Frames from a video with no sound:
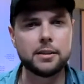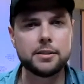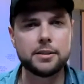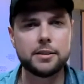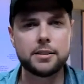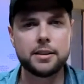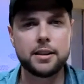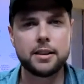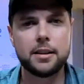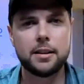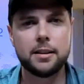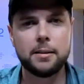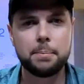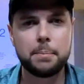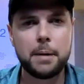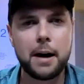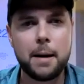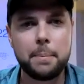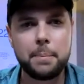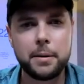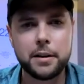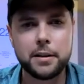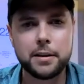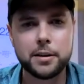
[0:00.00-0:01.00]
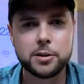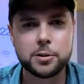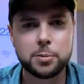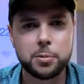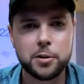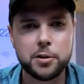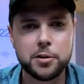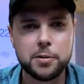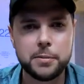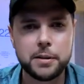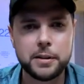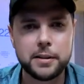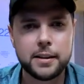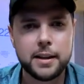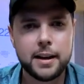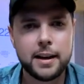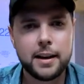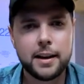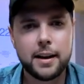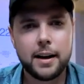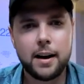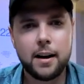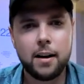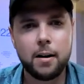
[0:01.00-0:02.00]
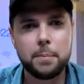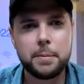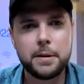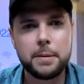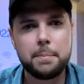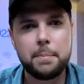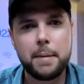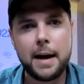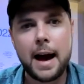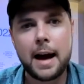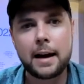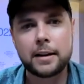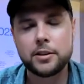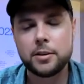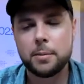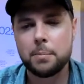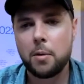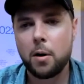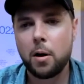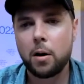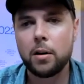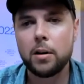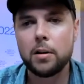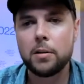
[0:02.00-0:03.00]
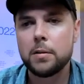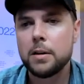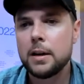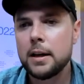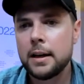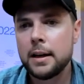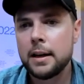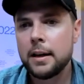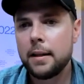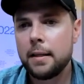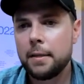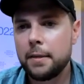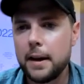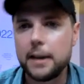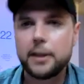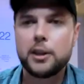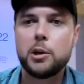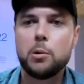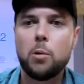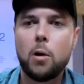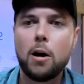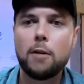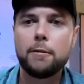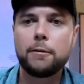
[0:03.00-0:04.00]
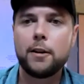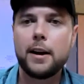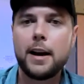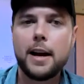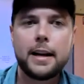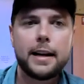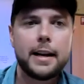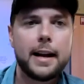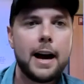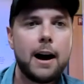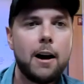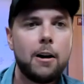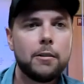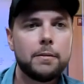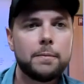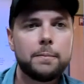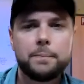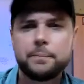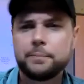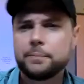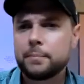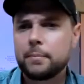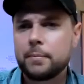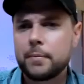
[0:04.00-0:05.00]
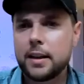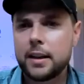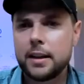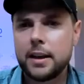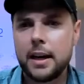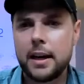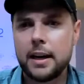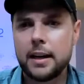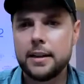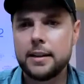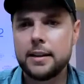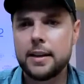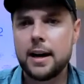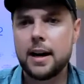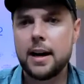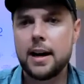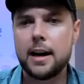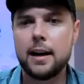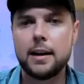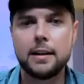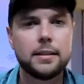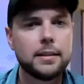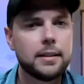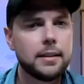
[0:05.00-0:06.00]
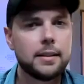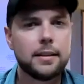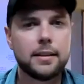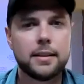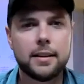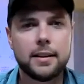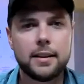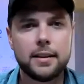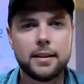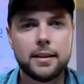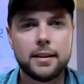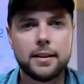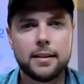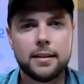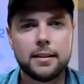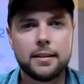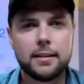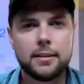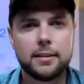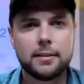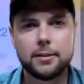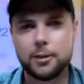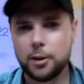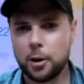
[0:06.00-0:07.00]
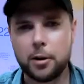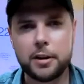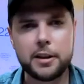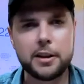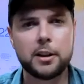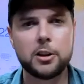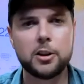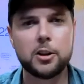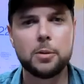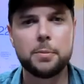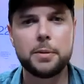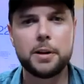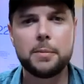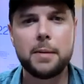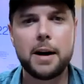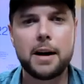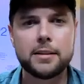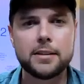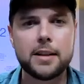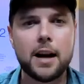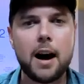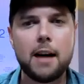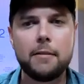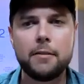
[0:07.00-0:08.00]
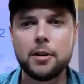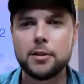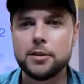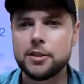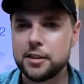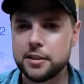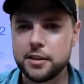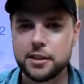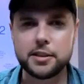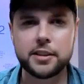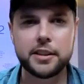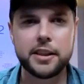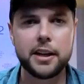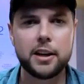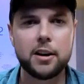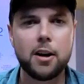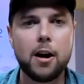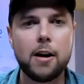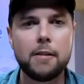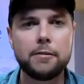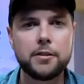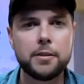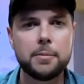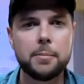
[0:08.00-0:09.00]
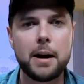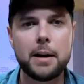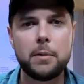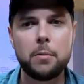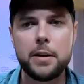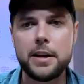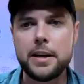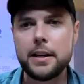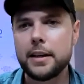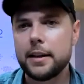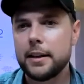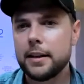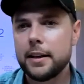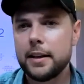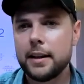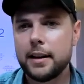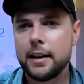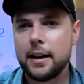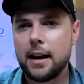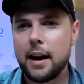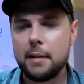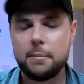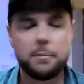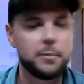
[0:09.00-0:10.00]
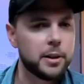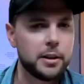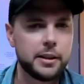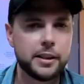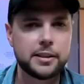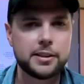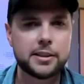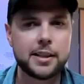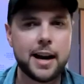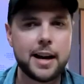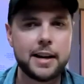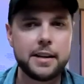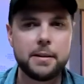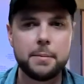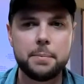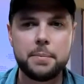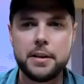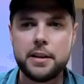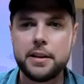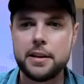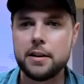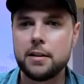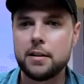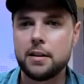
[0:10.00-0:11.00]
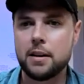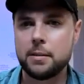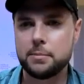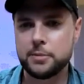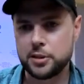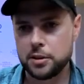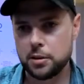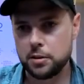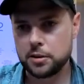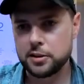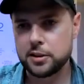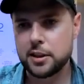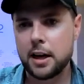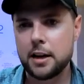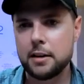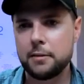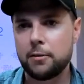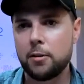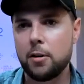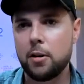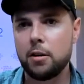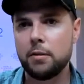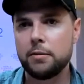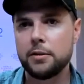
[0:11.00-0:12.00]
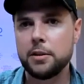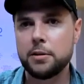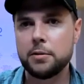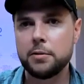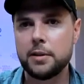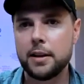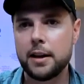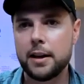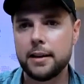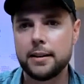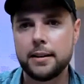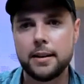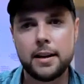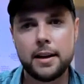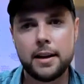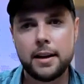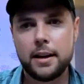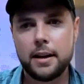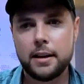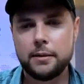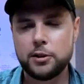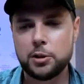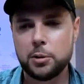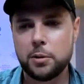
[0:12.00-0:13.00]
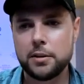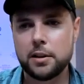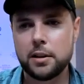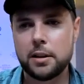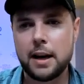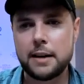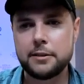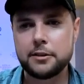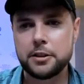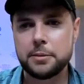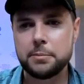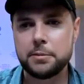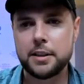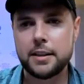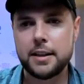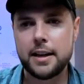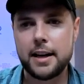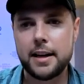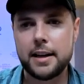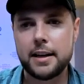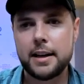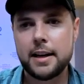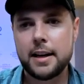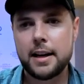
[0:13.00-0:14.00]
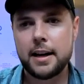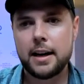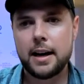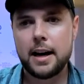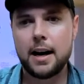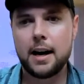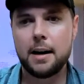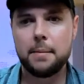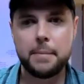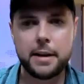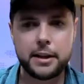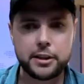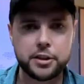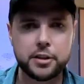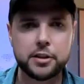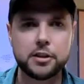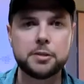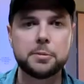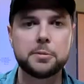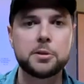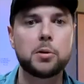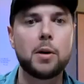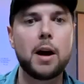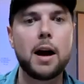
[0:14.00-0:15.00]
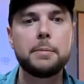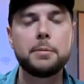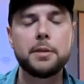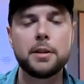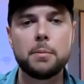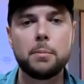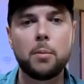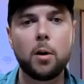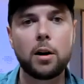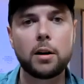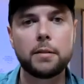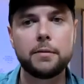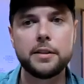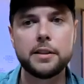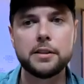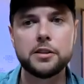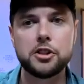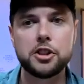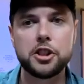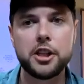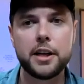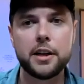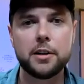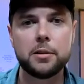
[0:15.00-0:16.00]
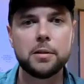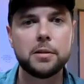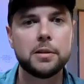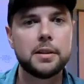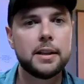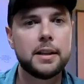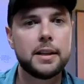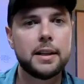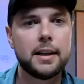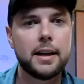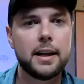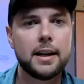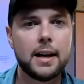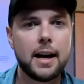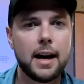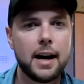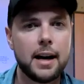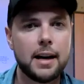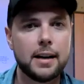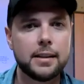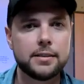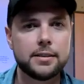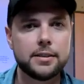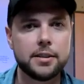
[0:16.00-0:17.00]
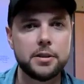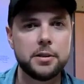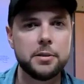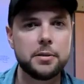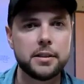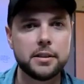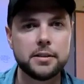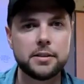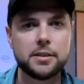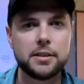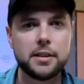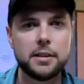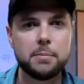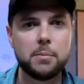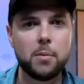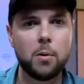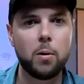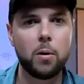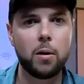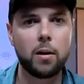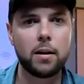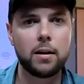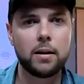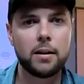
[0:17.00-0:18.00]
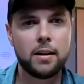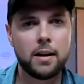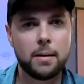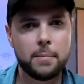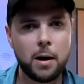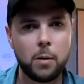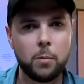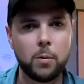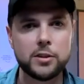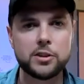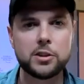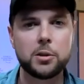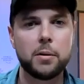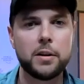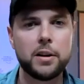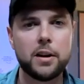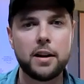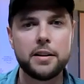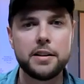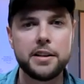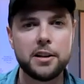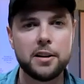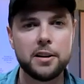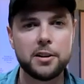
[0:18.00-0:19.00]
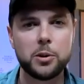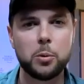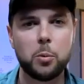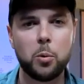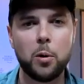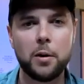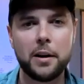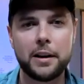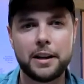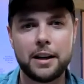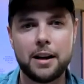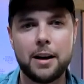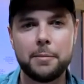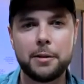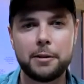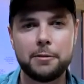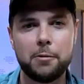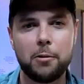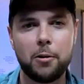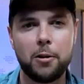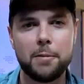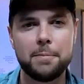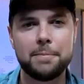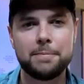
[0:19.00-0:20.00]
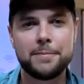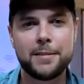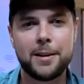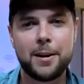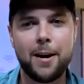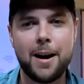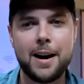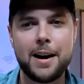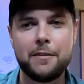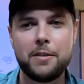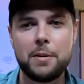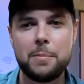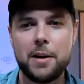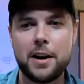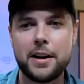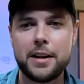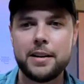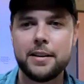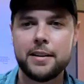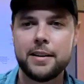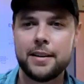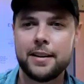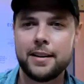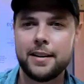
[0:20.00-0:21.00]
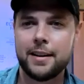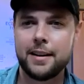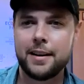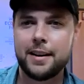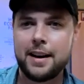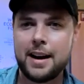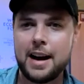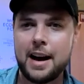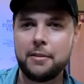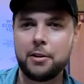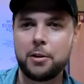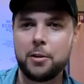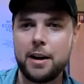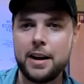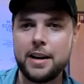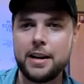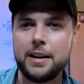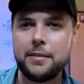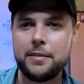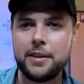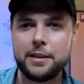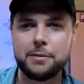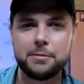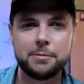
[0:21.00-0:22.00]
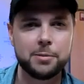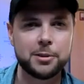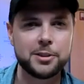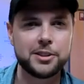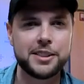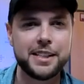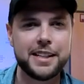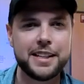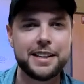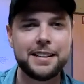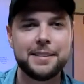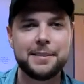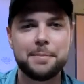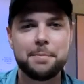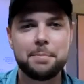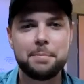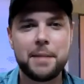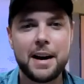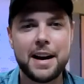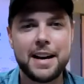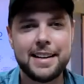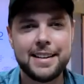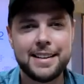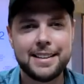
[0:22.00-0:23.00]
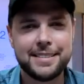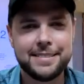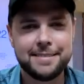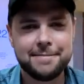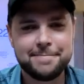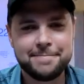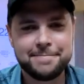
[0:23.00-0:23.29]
else is going to pop into this room and I'll be back tomorrow. Thank you all for hanging out and uh, learning a little bit about Davos and this kickoff to my week. I'm really excited to be here and I'm so excited for all of you that have joined the live stream today. Uh, make sure to subscribe to the Mark Vins channel uh, so you can see more about what's going on here at the World Economic Forum. All right, everybody. Have a great evening. We'll see you. Bye.